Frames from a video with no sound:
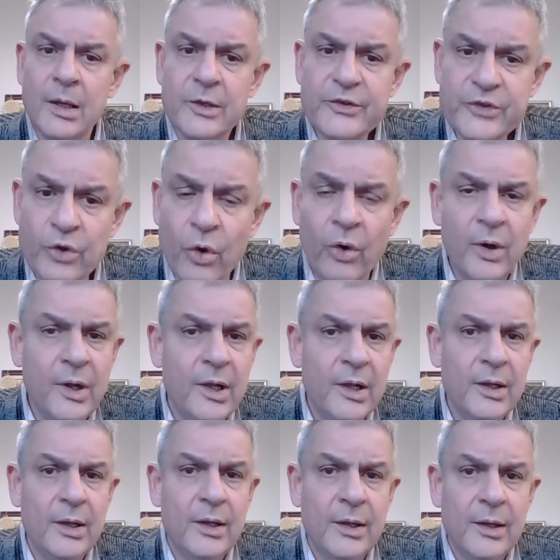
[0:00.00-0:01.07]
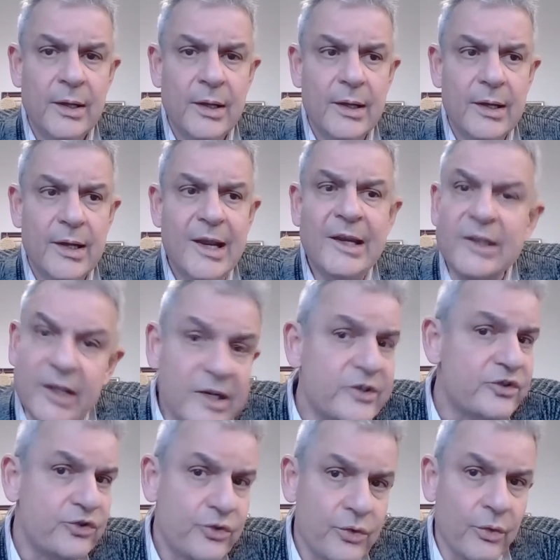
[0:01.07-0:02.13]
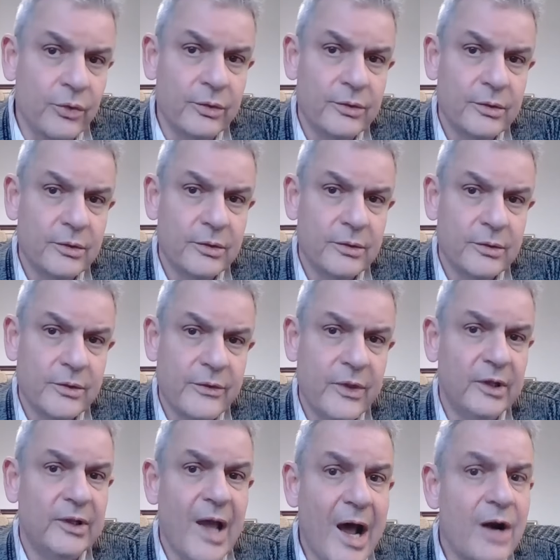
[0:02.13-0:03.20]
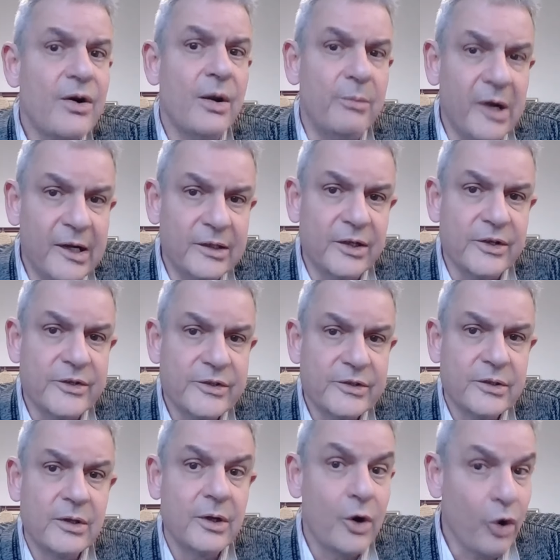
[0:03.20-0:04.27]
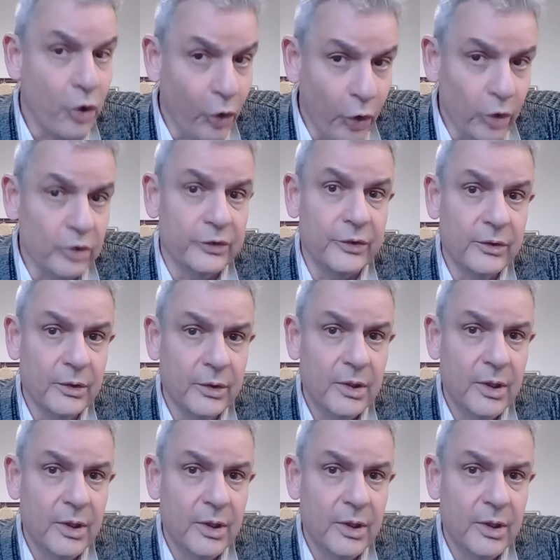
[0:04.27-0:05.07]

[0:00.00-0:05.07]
So it is true that Arab leaders called